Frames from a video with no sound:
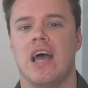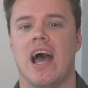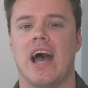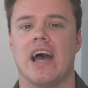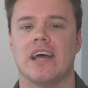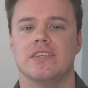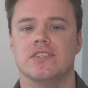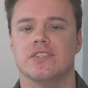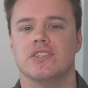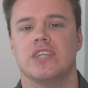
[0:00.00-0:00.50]

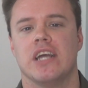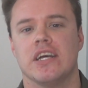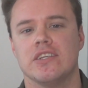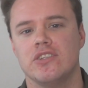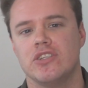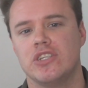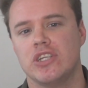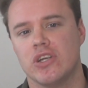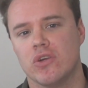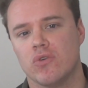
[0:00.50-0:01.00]
And
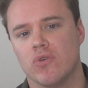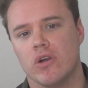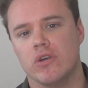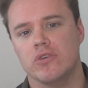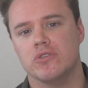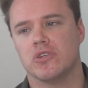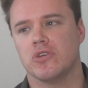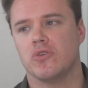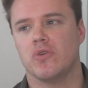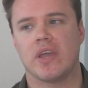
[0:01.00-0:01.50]

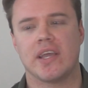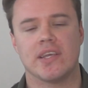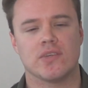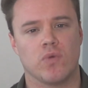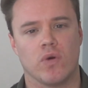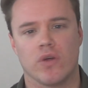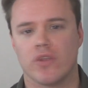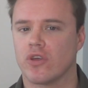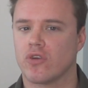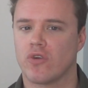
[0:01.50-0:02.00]
Yasujiro Ozu
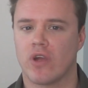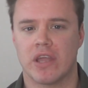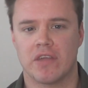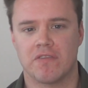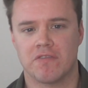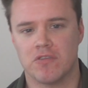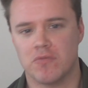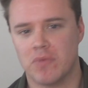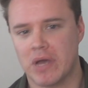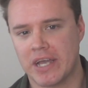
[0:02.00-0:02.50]
is one of the
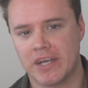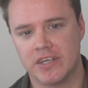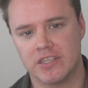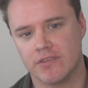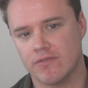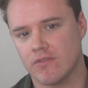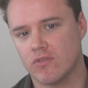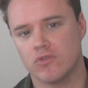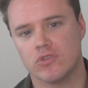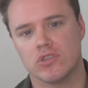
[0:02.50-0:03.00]
great
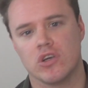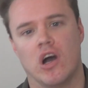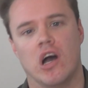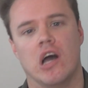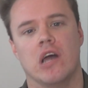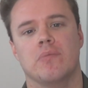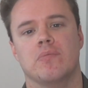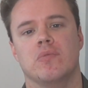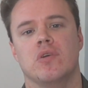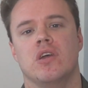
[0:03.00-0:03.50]
filmmakers of all
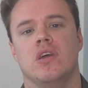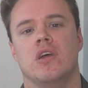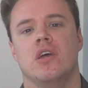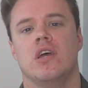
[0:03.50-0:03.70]
time.